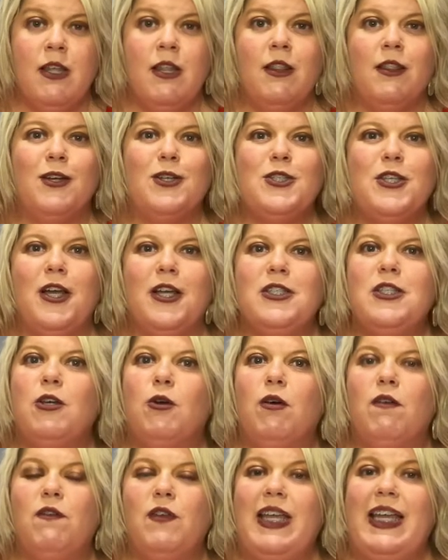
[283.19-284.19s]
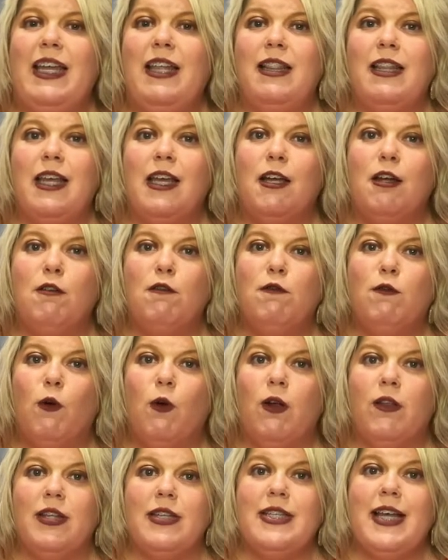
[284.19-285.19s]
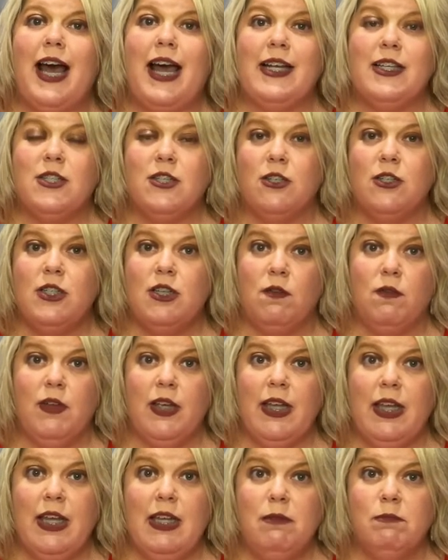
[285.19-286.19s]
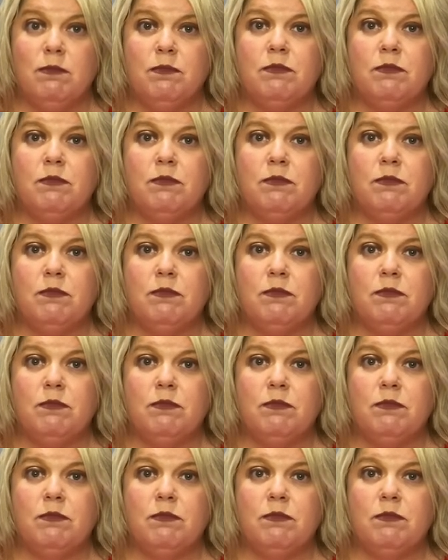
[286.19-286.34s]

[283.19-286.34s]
There's also a fee in there for the tax certificate.